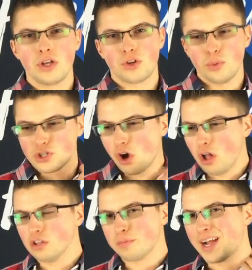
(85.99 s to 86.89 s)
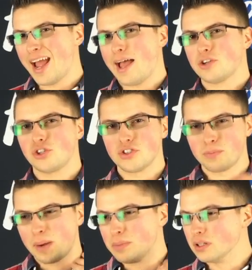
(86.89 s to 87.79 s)
through which all of my actions,
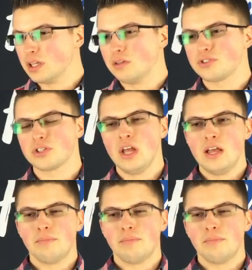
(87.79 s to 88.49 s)
my beliefs,